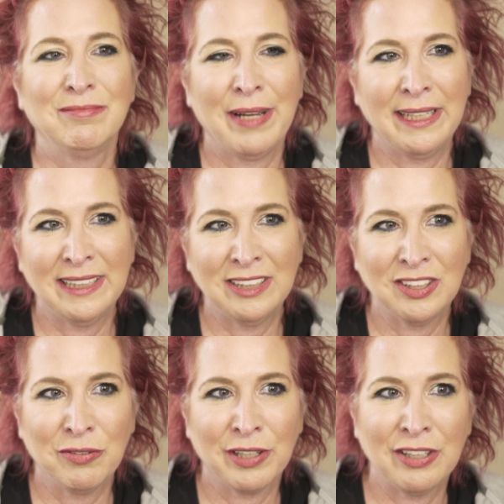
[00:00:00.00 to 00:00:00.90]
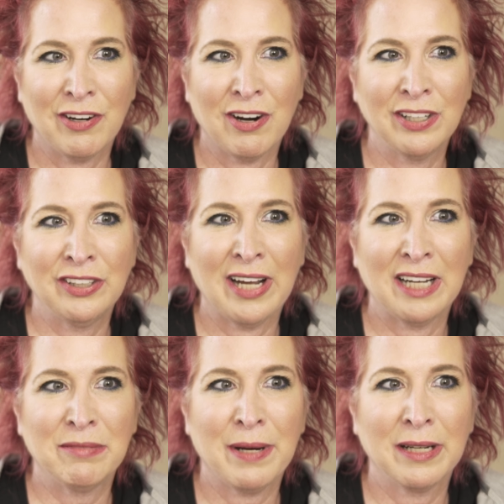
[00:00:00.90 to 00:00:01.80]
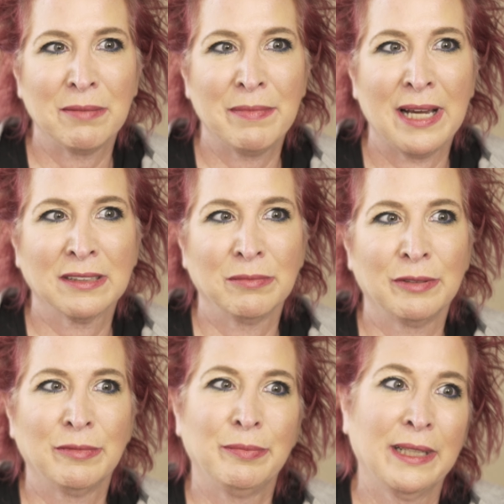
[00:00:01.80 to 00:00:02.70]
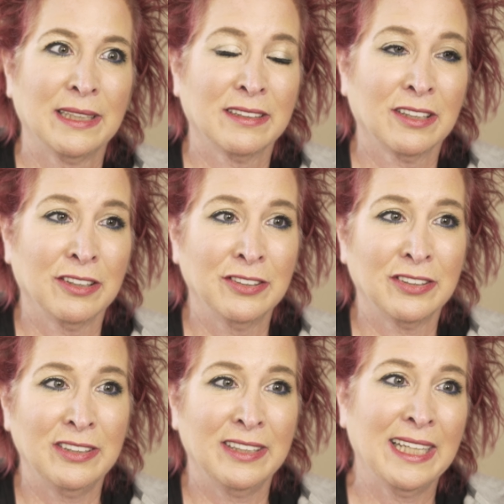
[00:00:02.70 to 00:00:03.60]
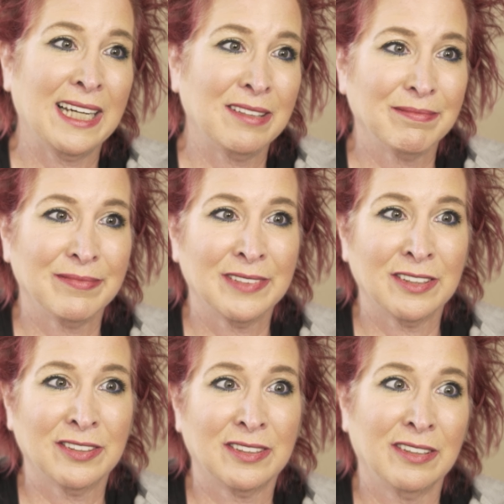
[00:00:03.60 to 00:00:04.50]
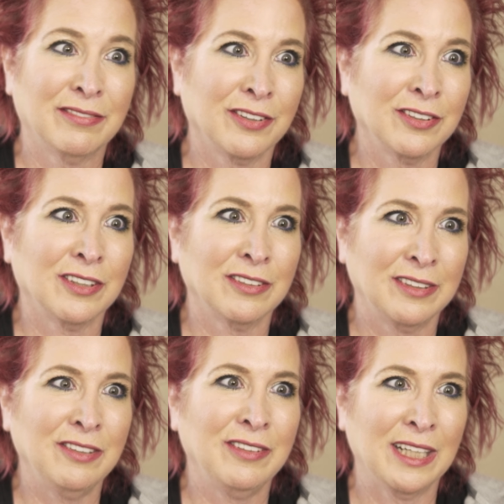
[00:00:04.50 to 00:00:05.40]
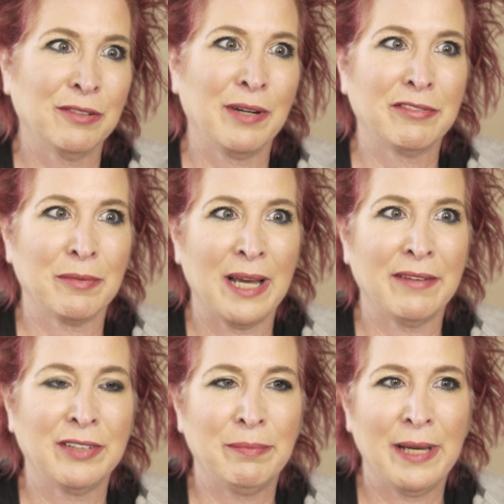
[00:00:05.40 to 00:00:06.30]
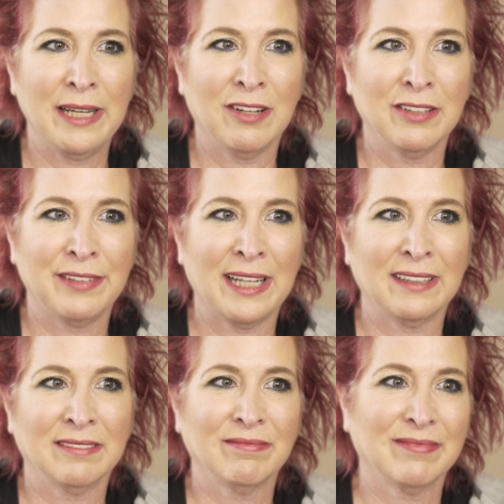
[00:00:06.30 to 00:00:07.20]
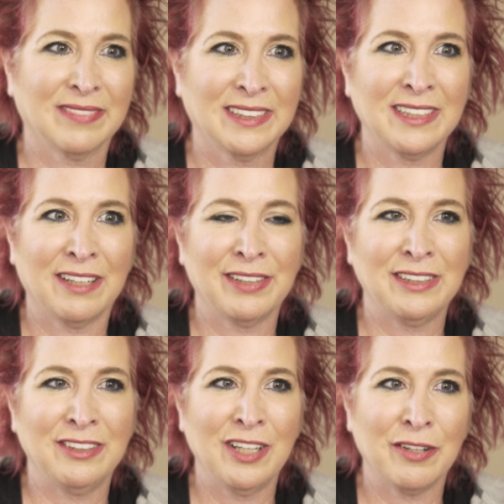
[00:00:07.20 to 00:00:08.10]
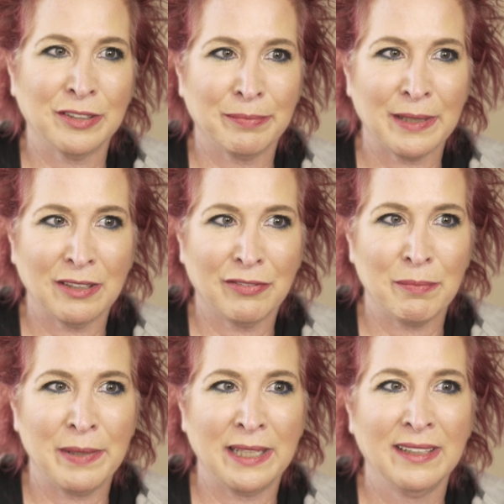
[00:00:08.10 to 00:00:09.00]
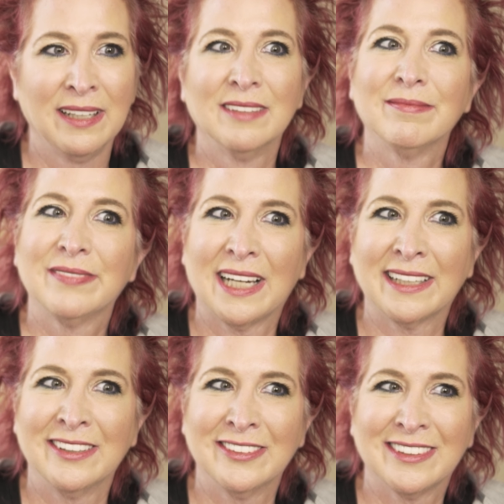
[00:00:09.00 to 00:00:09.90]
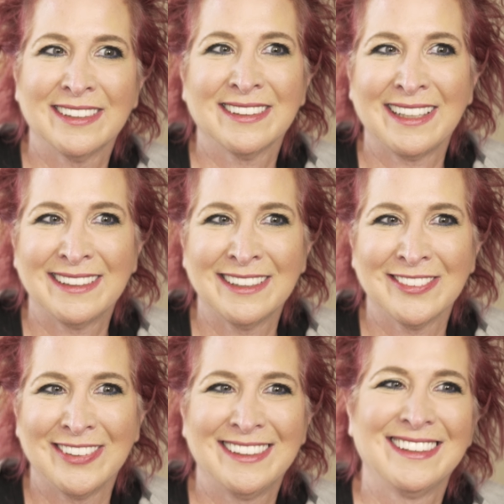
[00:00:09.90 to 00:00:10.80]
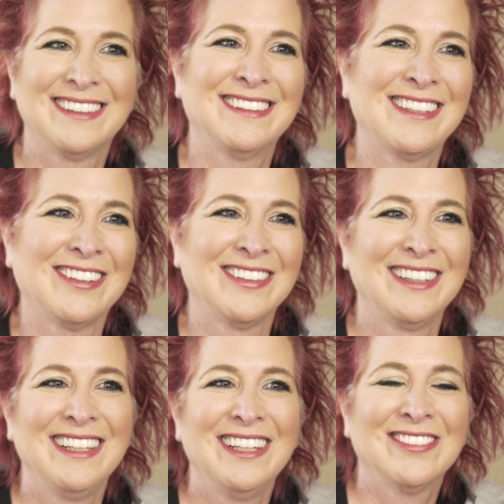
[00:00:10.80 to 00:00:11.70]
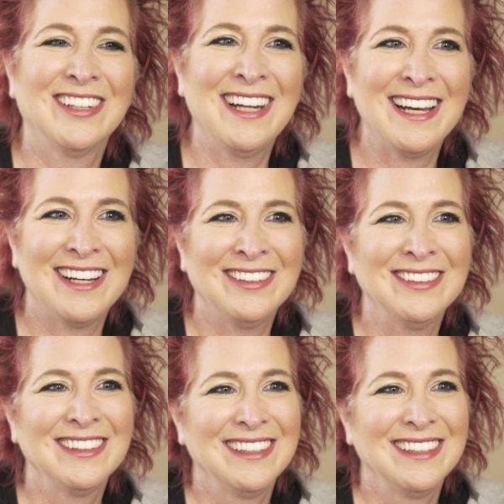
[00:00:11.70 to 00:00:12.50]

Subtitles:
pay attention to where you are in your out-of-pocket maximums, because the closer you get, the further you get away from having to pay all of that stuff as you go, especially for a big diagnosis like this one. So for now,